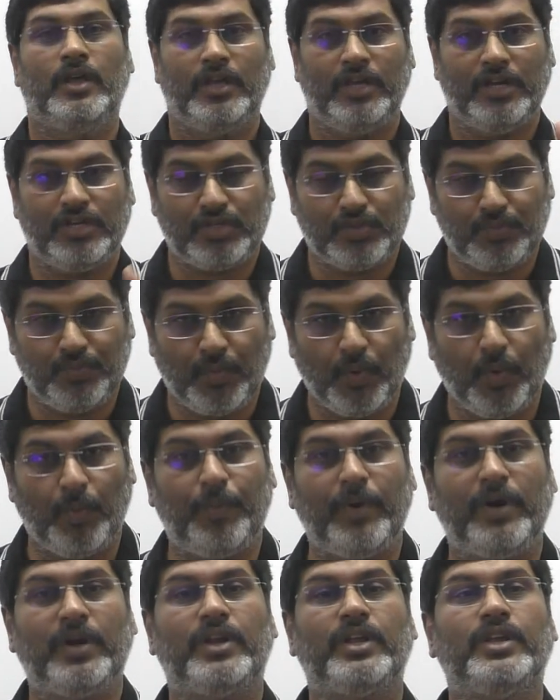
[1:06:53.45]
its
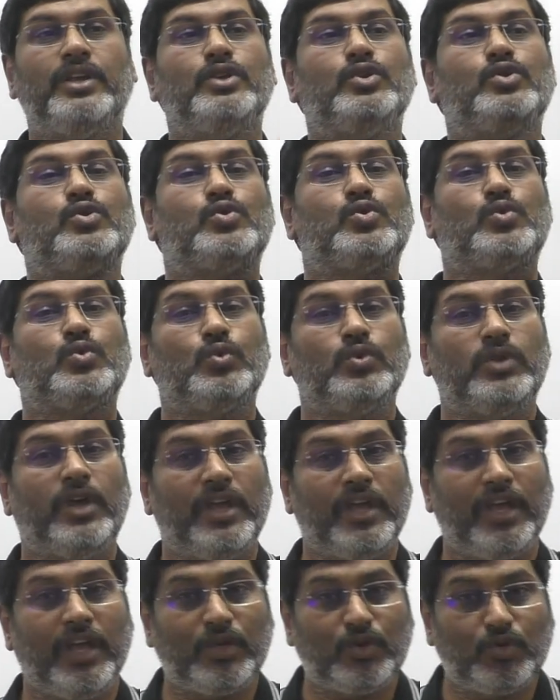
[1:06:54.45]
properties to the
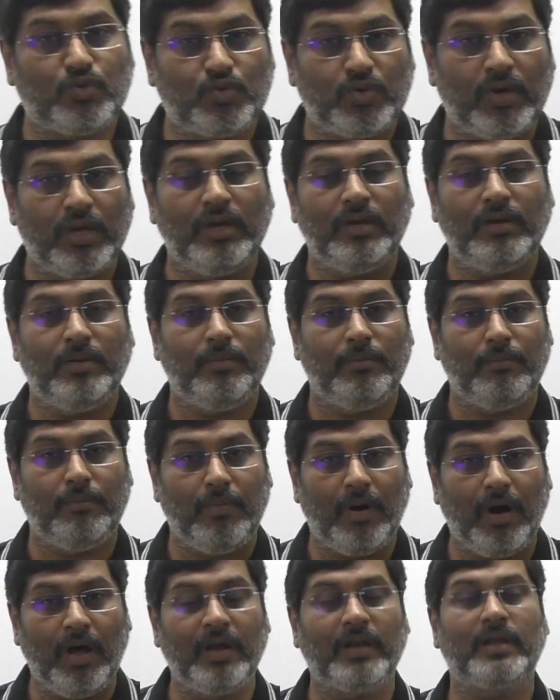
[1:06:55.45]
actual
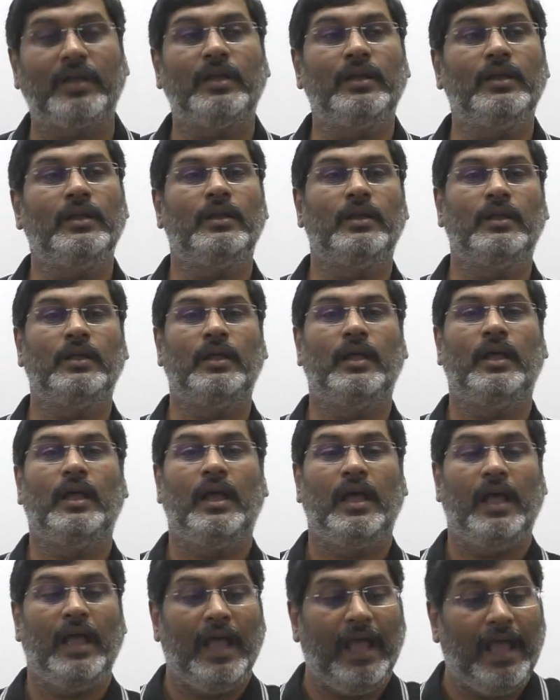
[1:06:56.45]
molecule
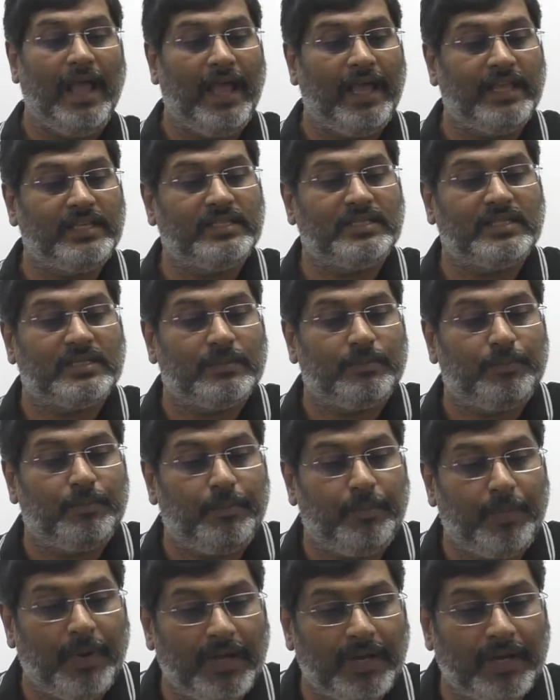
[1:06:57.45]
as
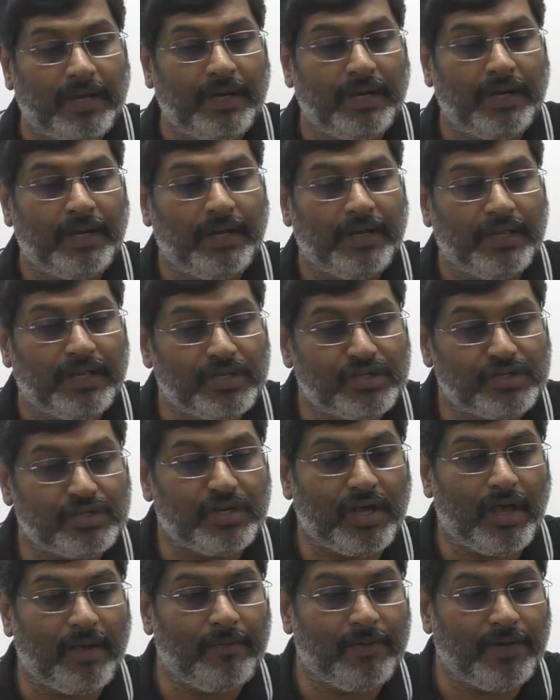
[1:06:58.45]
per
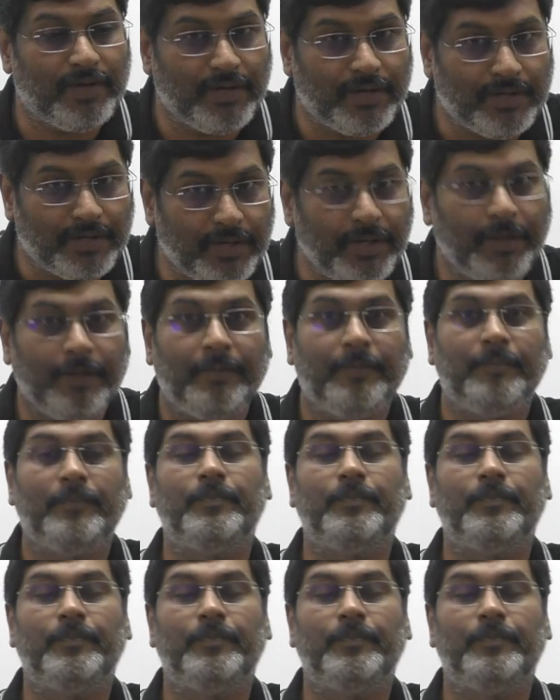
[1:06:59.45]
stability.